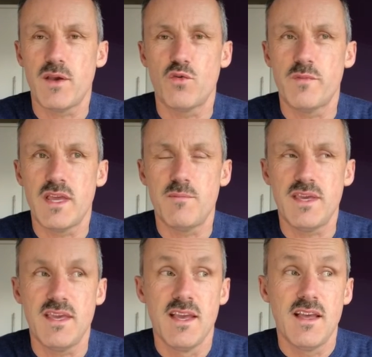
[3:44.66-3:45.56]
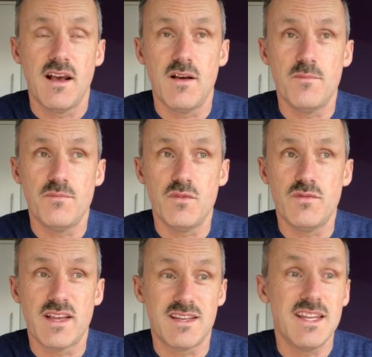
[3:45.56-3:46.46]
or maybe you've
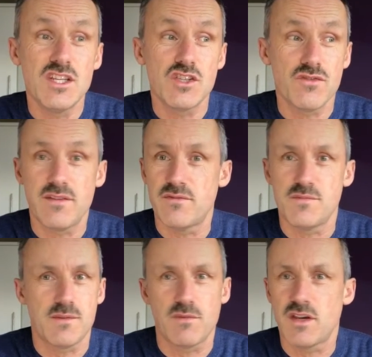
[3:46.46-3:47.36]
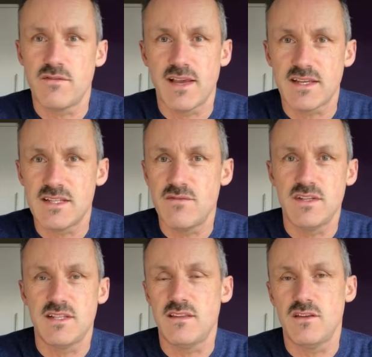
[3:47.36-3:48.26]
had an injury from some kind of
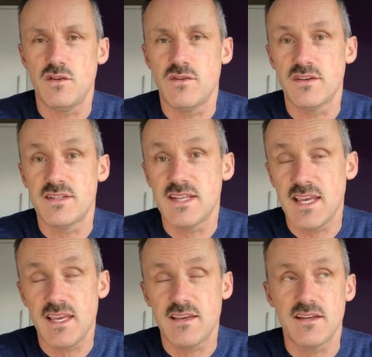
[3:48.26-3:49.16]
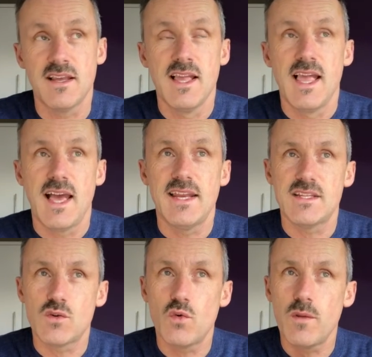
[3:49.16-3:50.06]
activity that you've undertaken. And
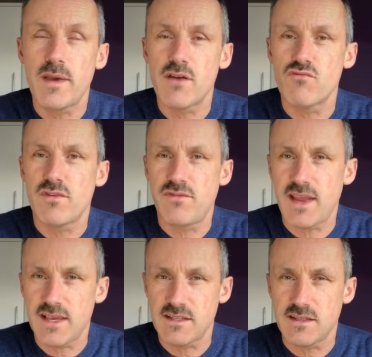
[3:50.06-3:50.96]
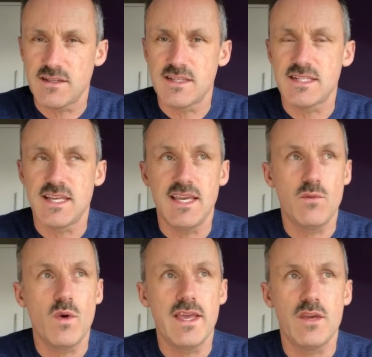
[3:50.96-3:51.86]
it's all about reflecting and seeing
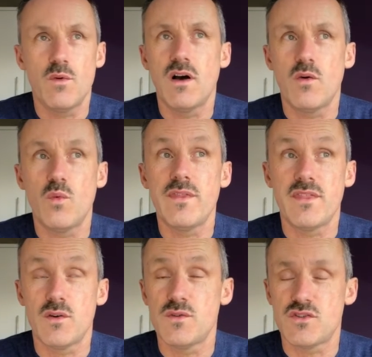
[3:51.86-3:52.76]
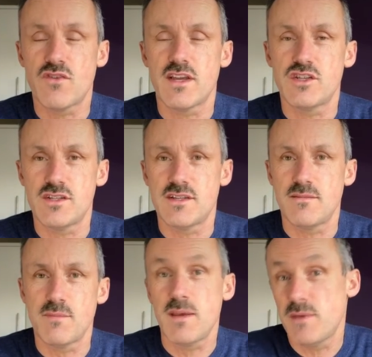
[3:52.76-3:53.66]
where you are with those stretches, and
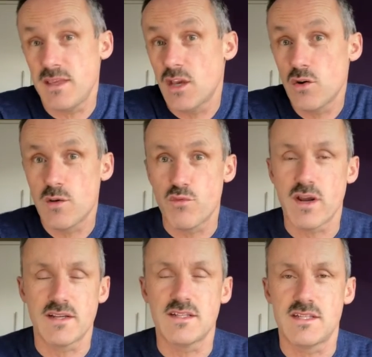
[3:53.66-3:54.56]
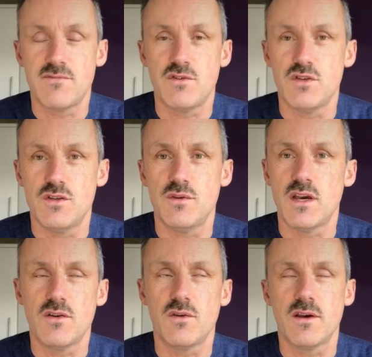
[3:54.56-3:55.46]
maybe yoga practice if you do
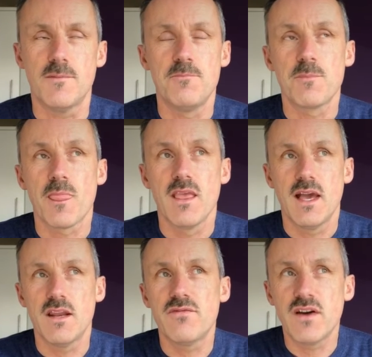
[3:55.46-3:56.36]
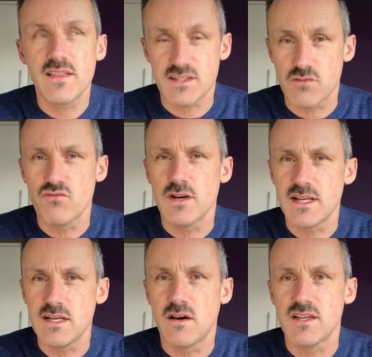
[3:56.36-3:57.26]
yoga. And I find that's a really
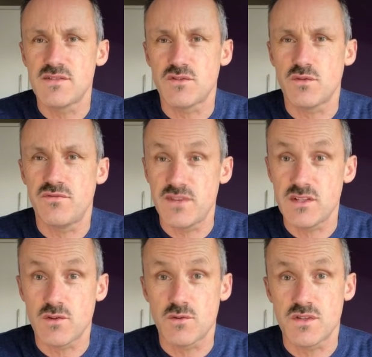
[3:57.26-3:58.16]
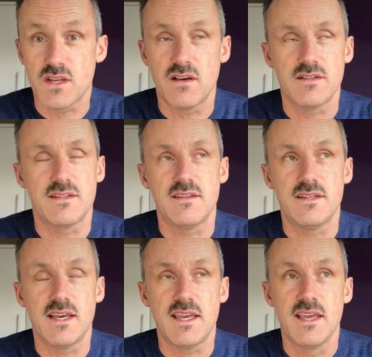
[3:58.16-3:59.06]
nice sort of physical start to the
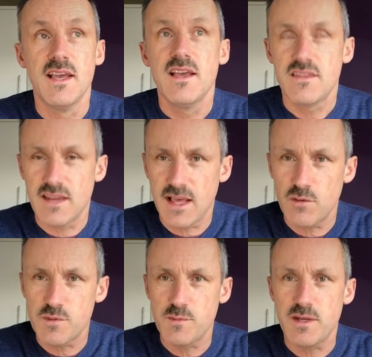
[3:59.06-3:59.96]
day that helps me to